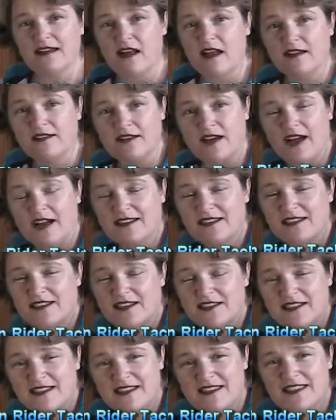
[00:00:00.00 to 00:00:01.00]
non-toxic.
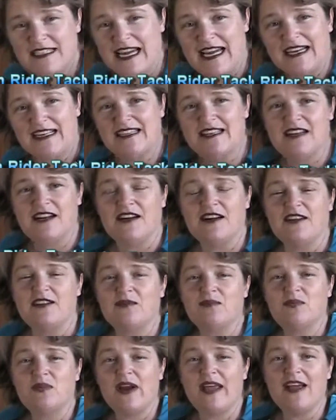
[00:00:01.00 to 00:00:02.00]
This is Tecna,
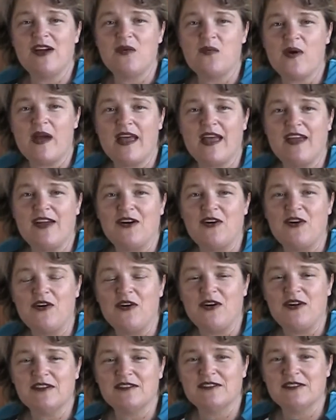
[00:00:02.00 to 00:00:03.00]
the breakaway
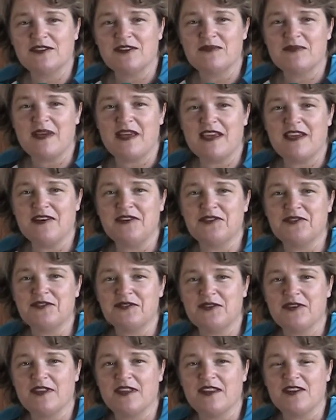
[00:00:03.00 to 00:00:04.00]
halter, making
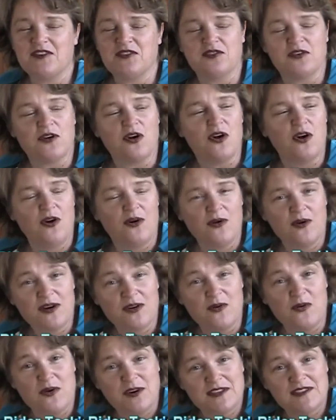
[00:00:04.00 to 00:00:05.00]
sure that your
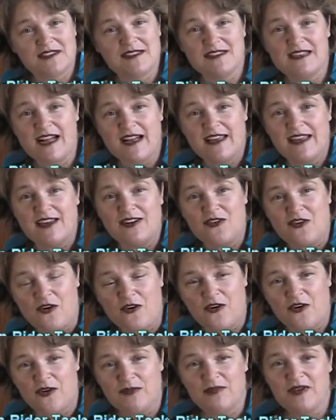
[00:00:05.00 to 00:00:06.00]
horse does not get
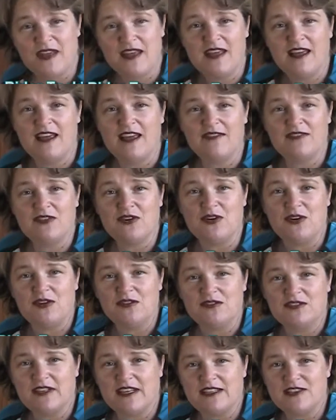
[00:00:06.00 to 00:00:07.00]
harmed if the
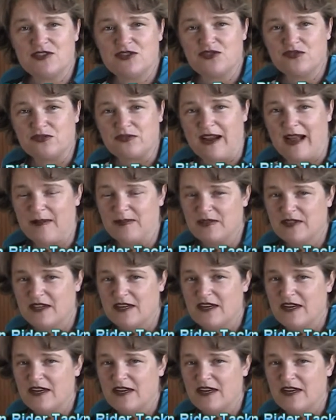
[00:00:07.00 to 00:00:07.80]
halter gets trapped